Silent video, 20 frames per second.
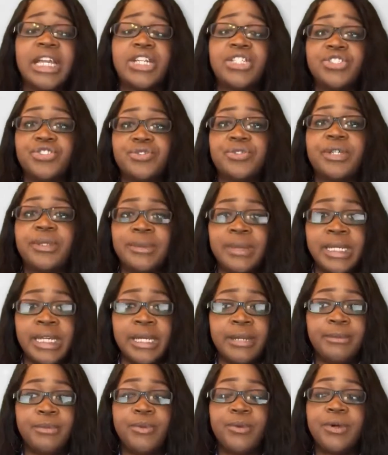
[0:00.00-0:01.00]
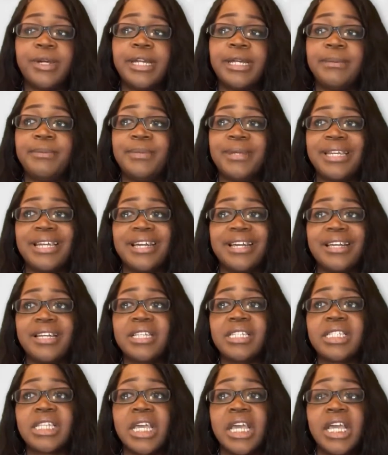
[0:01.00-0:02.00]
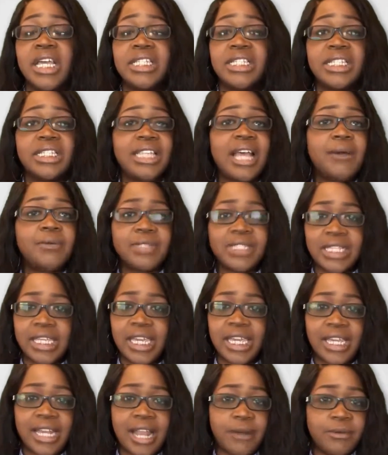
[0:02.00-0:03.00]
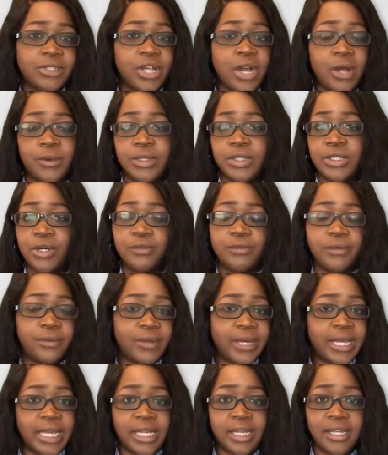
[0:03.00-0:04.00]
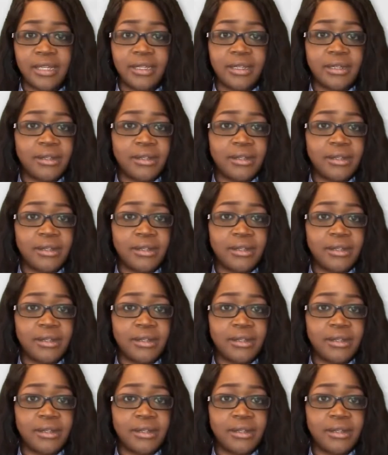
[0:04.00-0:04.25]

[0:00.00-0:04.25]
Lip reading: extremely important, because since I was a kid, I was always overweight.